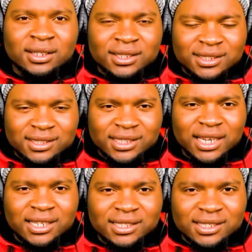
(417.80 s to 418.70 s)

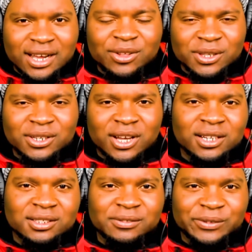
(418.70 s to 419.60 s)

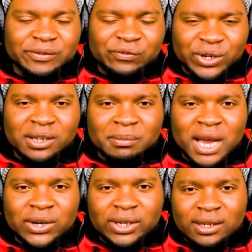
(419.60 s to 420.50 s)
$6,000 for a freaking battery,